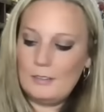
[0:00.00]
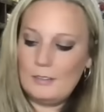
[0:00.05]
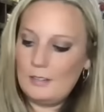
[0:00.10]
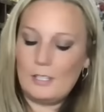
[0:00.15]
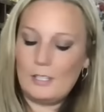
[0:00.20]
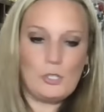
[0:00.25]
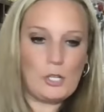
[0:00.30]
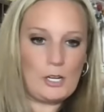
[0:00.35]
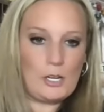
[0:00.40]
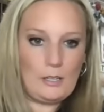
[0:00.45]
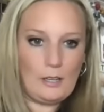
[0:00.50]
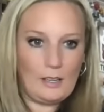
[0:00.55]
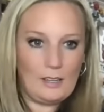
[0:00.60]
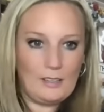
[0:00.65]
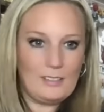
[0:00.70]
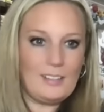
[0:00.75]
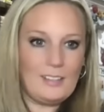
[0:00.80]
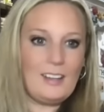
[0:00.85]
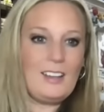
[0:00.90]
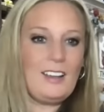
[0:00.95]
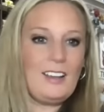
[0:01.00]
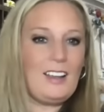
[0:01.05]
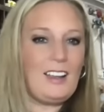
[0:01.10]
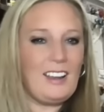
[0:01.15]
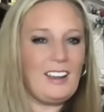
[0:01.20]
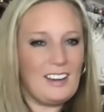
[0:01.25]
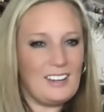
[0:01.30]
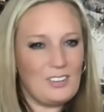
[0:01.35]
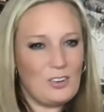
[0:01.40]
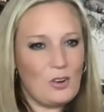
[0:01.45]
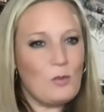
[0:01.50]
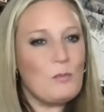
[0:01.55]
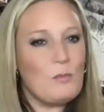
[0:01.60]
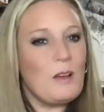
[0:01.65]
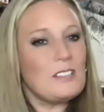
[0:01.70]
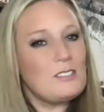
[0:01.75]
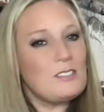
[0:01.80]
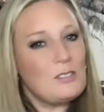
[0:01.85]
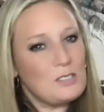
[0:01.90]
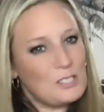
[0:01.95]
agenda and no
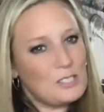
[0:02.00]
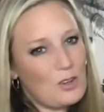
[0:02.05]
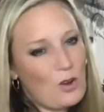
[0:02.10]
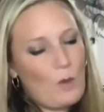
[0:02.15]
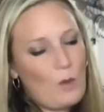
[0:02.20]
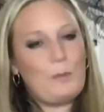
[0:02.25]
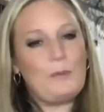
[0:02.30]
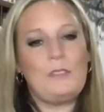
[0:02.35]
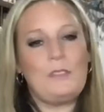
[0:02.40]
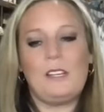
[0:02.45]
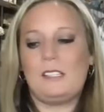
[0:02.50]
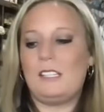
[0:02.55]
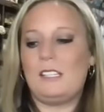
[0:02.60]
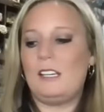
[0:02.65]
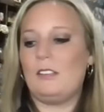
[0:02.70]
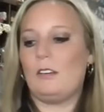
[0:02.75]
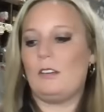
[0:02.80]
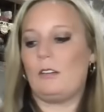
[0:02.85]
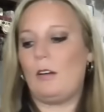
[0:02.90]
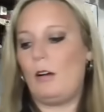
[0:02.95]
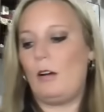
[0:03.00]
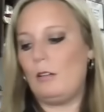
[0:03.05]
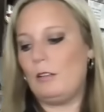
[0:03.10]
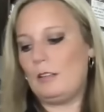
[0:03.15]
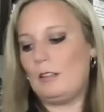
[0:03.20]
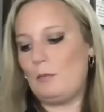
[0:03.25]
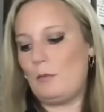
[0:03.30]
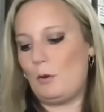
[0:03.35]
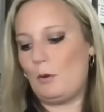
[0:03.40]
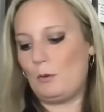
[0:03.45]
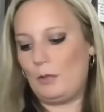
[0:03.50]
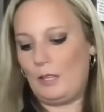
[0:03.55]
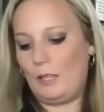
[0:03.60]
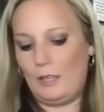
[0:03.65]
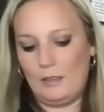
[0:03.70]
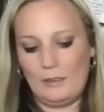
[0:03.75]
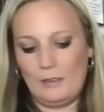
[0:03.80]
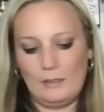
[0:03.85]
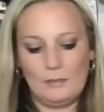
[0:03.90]
muscles to open this either. Holy moly!